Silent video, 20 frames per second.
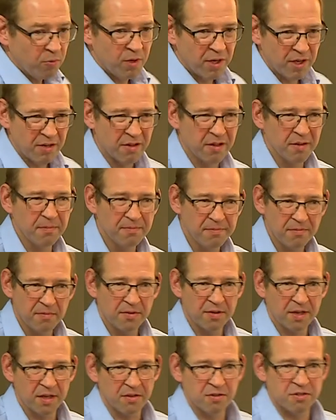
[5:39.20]
what other
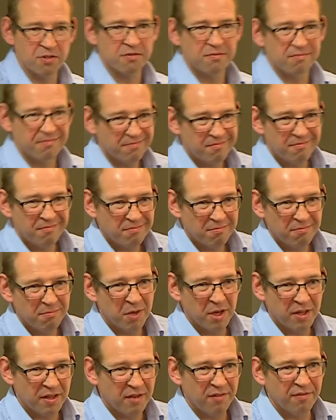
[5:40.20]
things
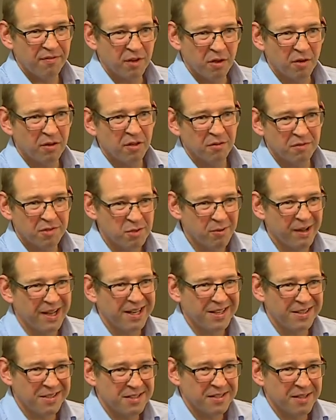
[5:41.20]
might they have forgotten to add
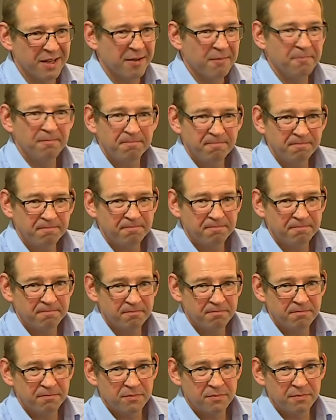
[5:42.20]
into that?
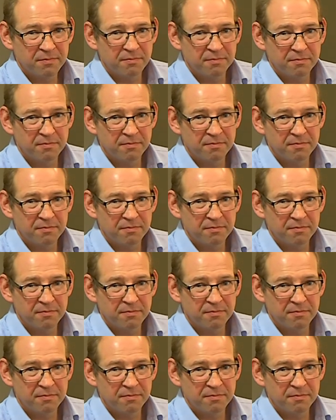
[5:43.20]
VAT.